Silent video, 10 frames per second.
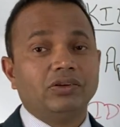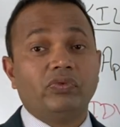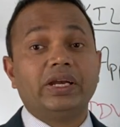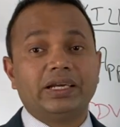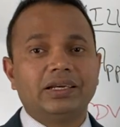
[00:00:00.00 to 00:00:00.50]

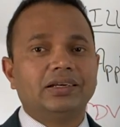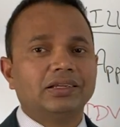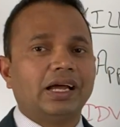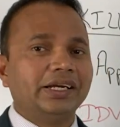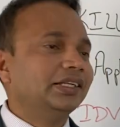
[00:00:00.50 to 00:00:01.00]
where
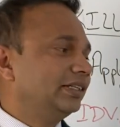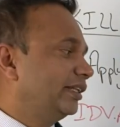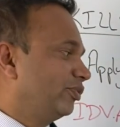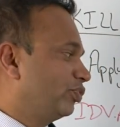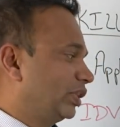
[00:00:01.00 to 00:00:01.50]
ideally
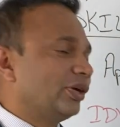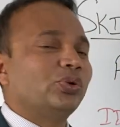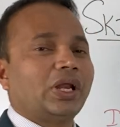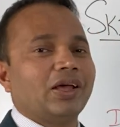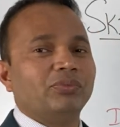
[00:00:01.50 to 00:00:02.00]
they
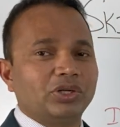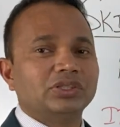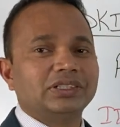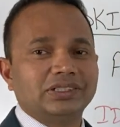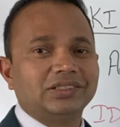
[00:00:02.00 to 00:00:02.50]
could have,
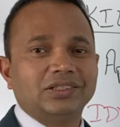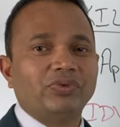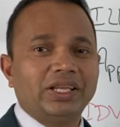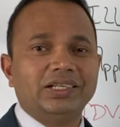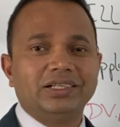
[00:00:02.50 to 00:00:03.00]
because it's in the
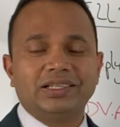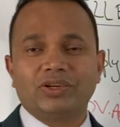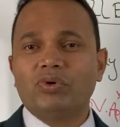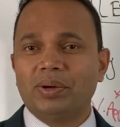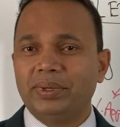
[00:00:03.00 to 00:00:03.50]
validity
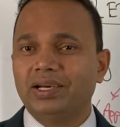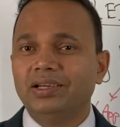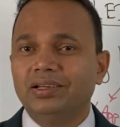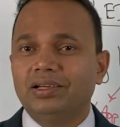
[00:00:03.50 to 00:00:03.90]
requirement.